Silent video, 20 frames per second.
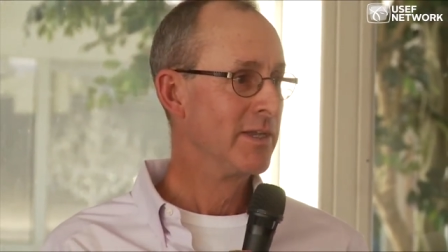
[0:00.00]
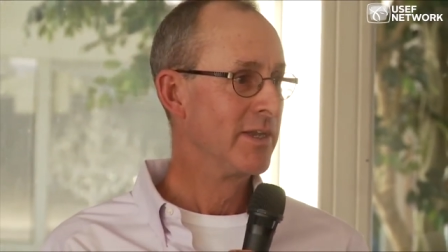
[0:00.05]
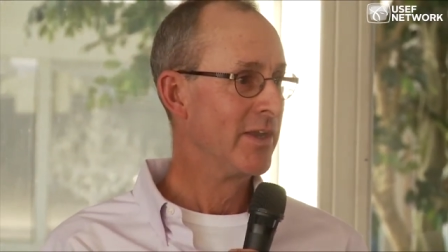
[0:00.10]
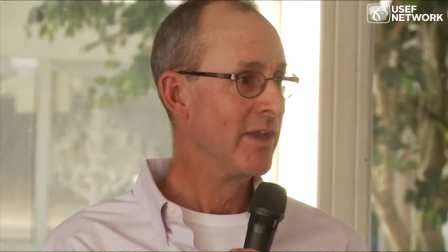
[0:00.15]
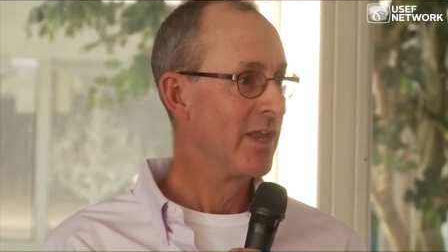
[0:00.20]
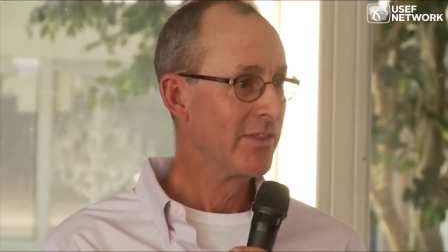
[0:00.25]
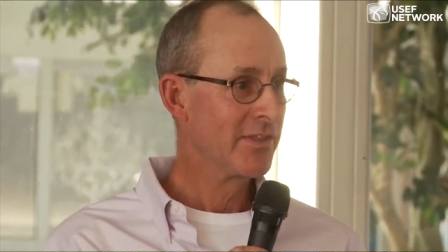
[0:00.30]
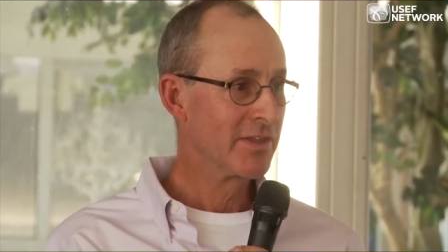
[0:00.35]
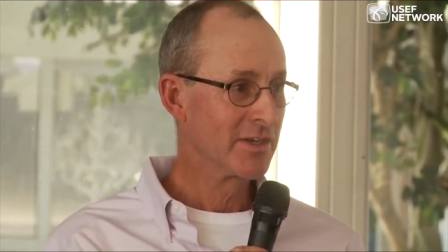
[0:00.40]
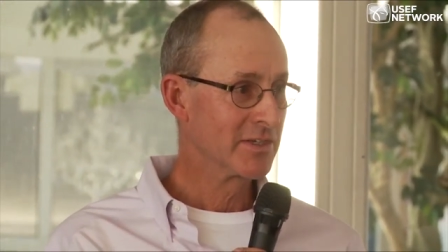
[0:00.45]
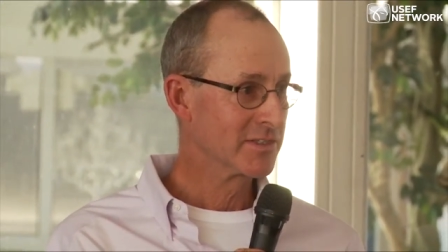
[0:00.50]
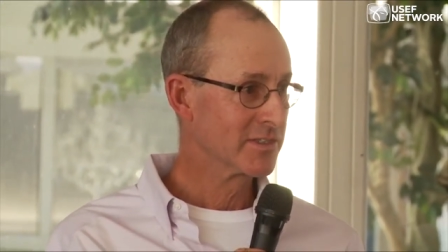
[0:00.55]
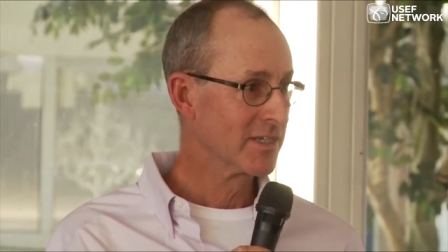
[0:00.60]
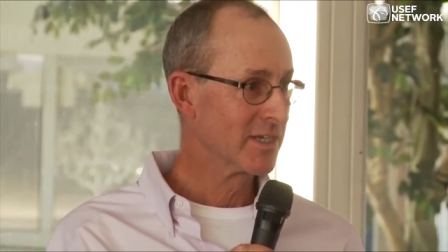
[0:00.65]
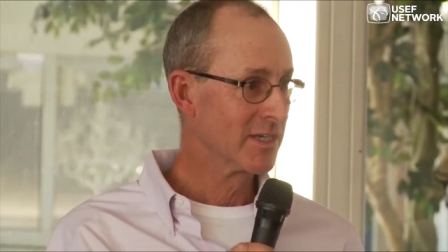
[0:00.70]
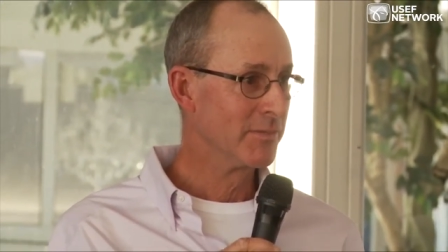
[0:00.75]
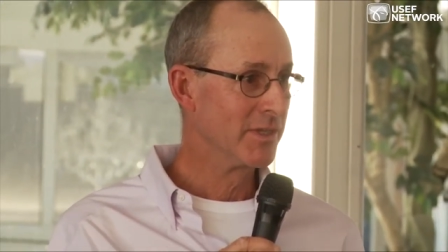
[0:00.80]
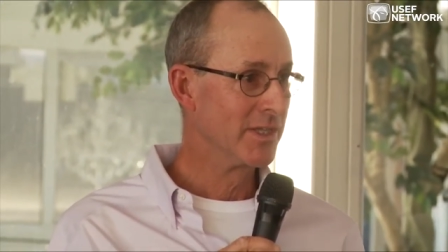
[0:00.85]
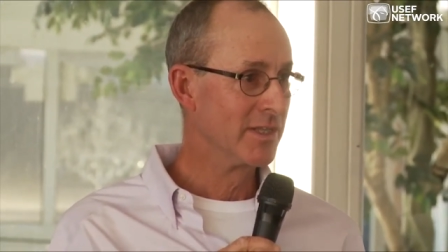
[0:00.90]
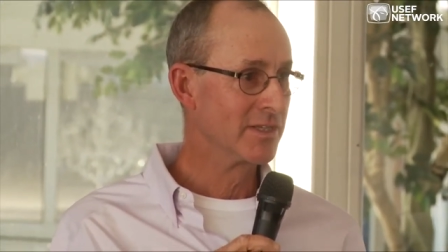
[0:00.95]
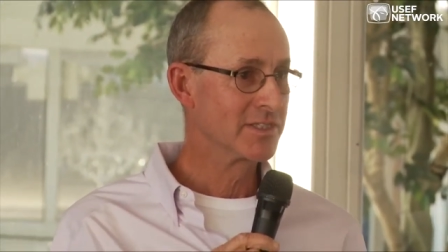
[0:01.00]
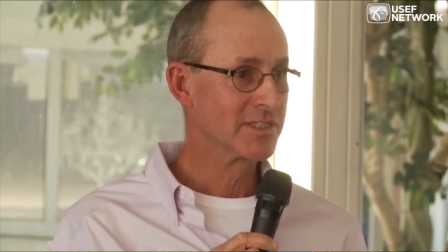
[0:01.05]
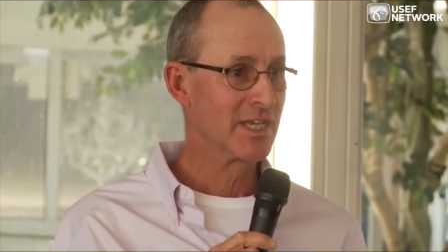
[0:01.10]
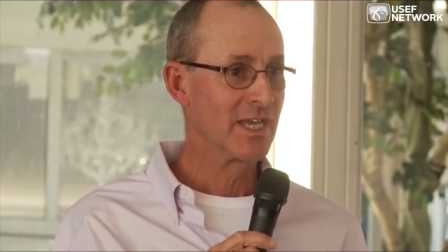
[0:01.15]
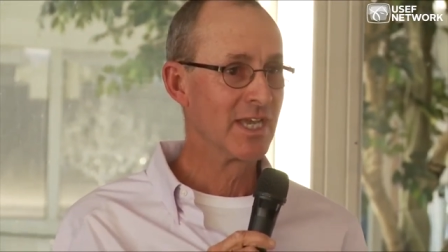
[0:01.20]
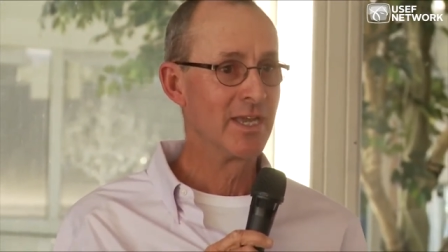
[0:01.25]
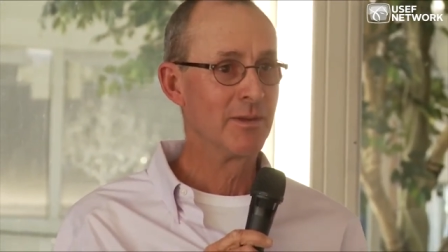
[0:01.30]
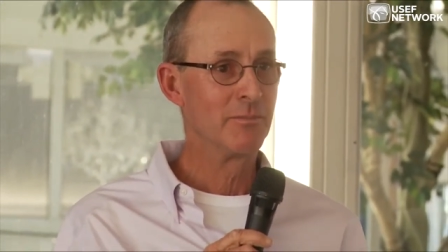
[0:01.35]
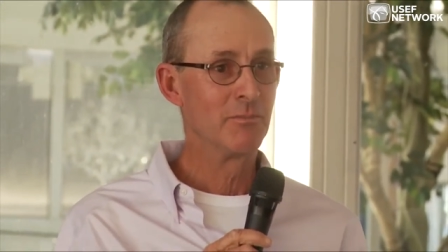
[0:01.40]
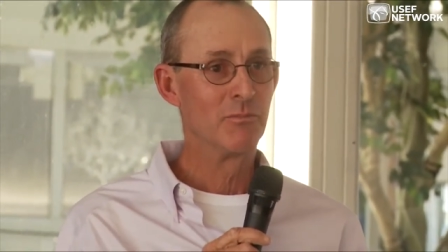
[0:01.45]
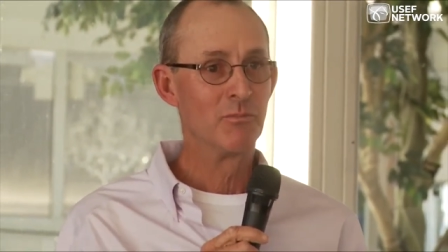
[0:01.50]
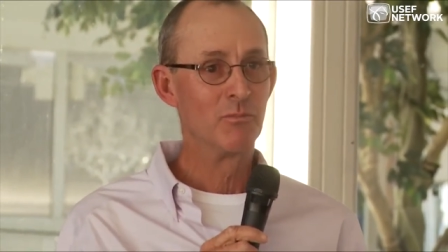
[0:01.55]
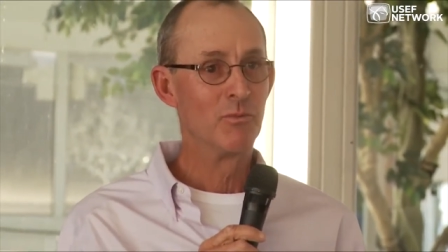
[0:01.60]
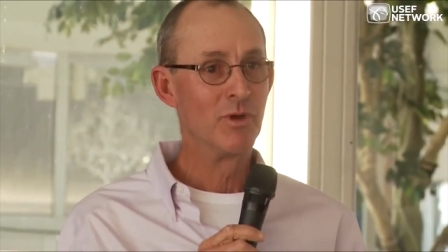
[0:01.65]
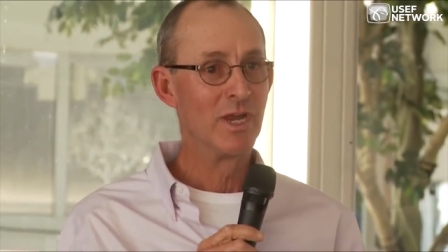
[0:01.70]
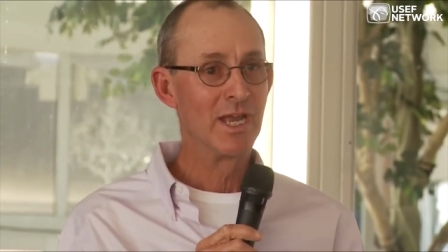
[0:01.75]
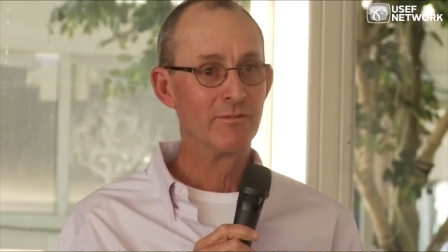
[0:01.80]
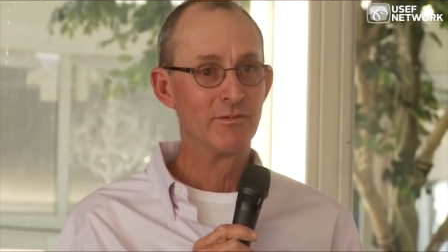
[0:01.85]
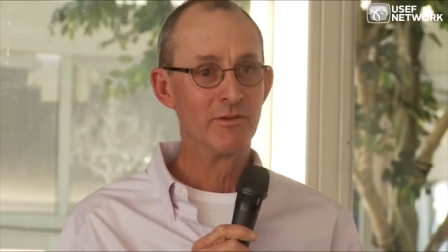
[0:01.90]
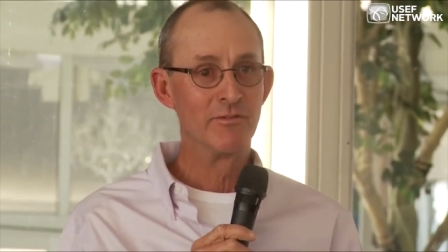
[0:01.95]
Nothing is going to be the same.
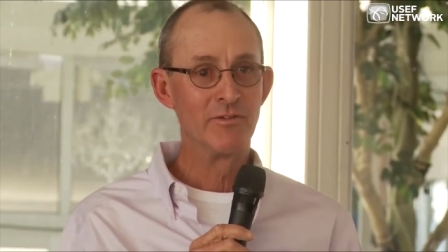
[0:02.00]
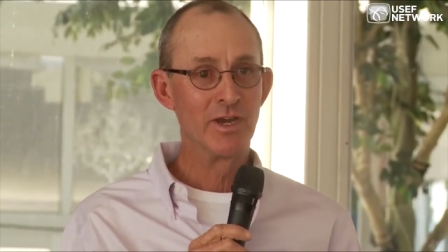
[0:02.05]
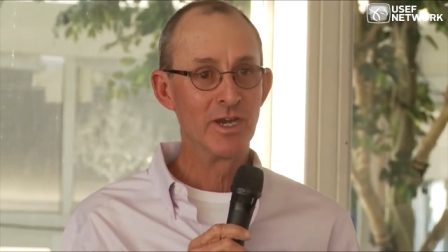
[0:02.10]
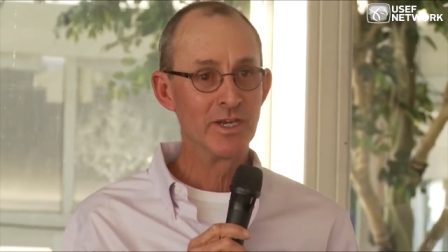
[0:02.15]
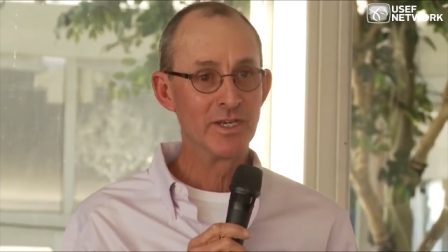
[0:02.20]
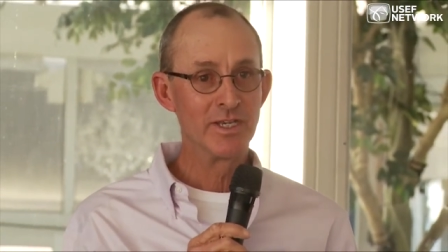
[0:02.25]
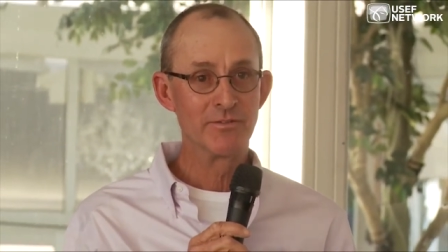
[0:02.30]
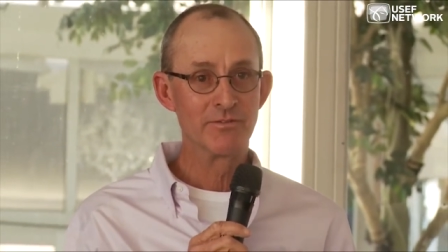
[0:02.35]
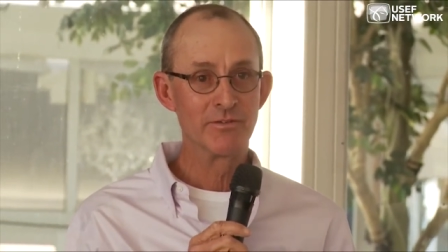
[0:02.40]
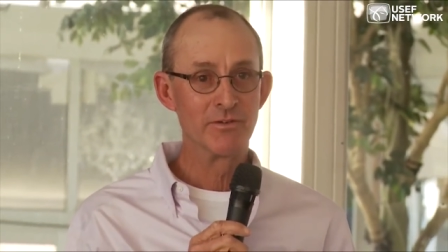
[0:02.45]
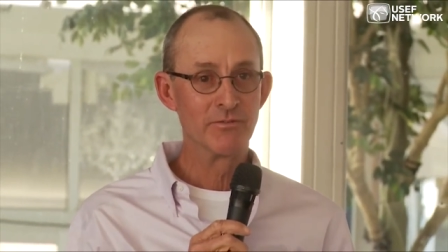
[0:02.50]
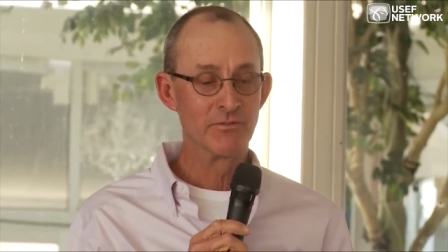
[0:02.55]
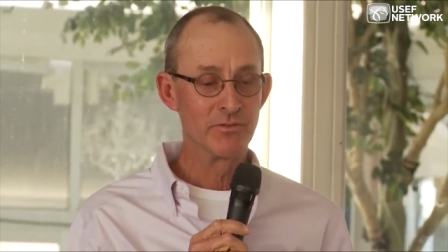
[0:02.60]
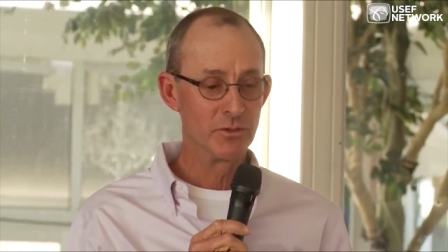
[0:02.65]
We have a very different